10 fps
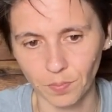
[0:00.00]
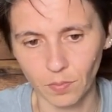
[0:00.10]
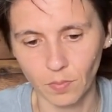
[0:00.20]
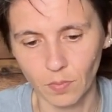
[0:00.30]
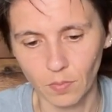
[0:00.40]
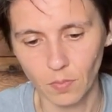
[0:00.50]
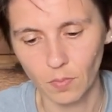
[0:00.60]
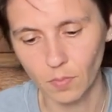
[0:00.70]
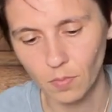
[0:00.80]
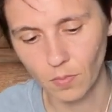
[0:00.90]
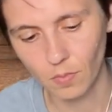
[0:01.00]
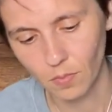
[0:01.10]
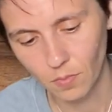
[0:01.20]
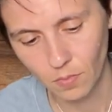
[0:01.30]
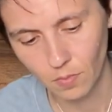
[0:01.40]

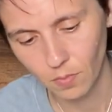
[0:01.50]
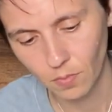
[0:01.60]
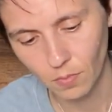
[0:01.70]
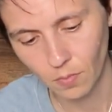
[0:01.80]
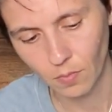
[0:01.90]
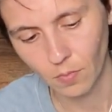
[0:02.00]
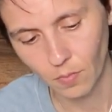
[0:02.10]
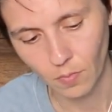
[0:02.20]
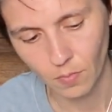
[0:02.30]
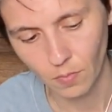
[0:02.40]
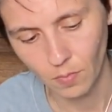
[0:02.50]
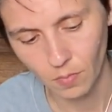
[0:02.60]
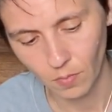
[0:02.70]
Nobody speaks.